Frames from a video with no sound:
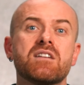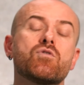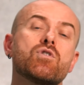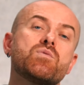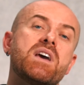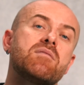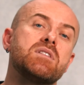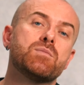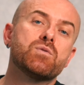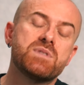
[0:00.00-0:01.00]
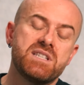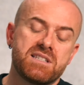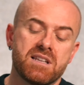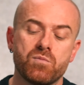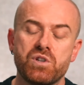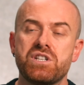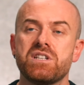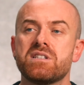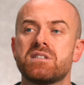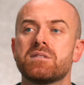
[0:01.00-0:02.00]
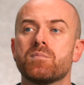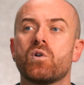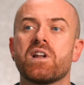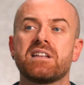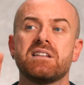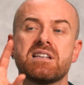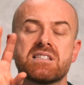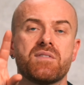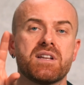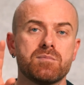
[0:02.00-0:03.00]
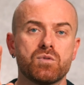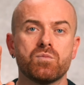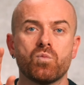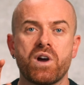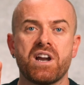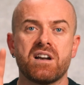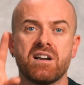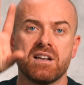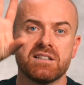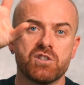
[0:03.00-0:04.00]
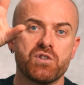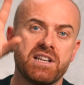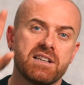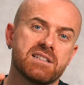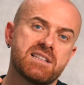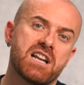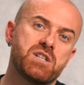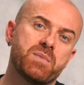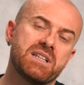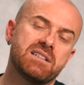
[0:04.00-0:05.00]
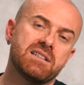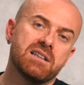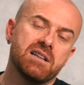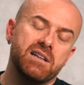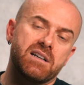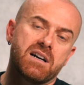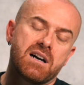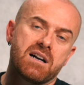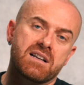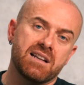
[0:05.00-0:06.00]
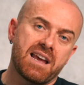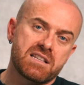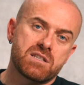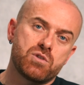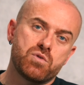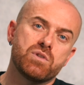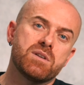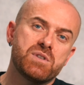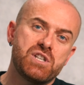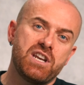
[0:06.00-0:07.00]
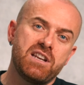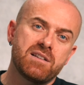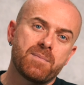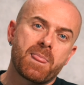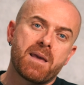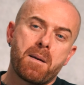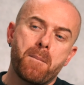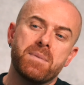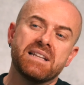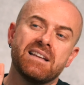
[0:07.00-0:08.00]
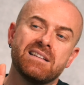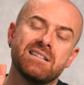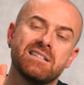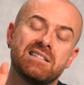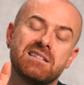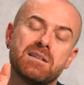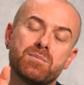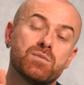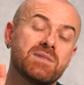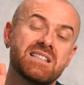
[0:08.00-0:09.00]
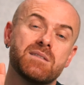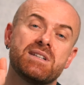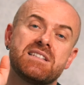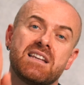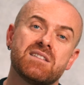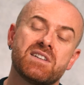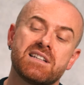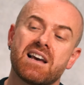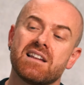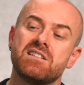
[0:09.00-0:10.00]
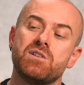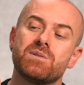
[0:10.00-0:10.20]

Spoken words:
of course we have the boom system, which is more like the excavator boom, where the drilling attachment connects to the machine, but then the boom doesn't maintain the verticality. You